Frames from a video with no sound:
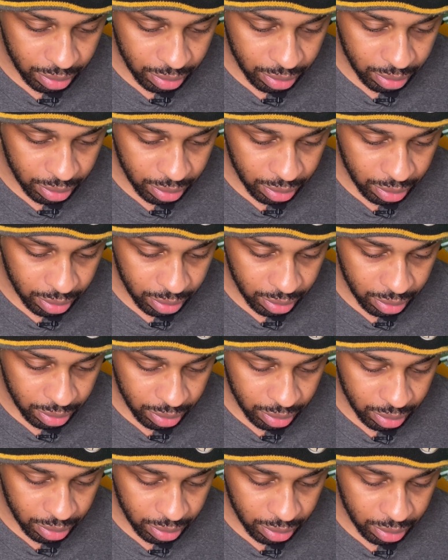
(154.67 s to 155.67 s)

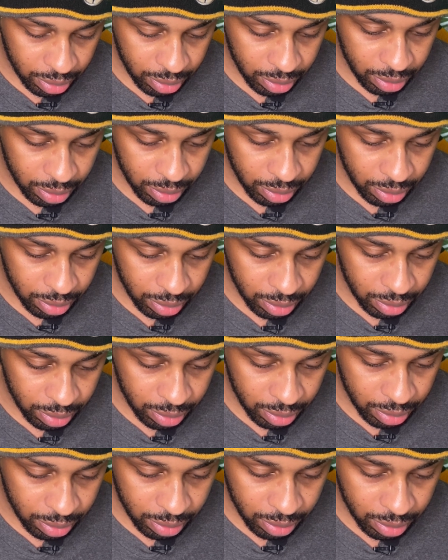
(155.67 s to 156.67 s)

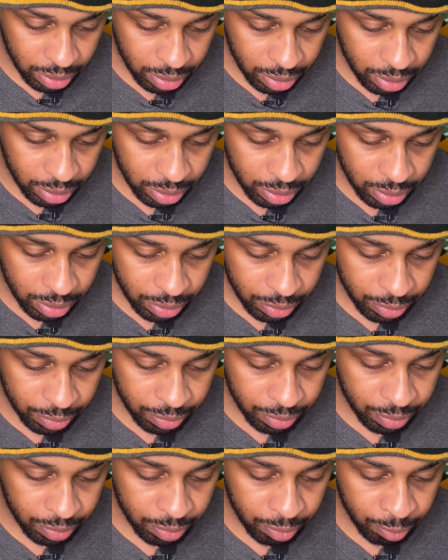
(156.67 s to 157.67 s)

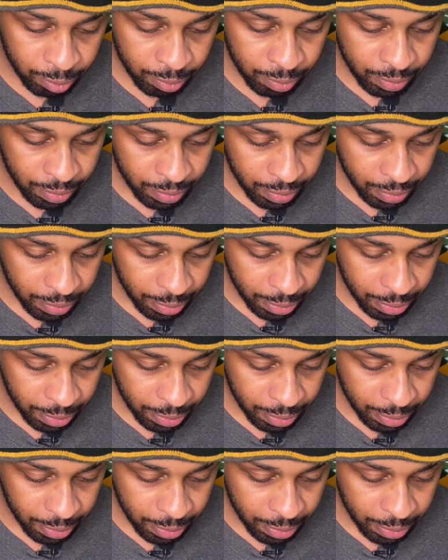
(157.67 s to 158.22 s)
No one is speaking in this clip.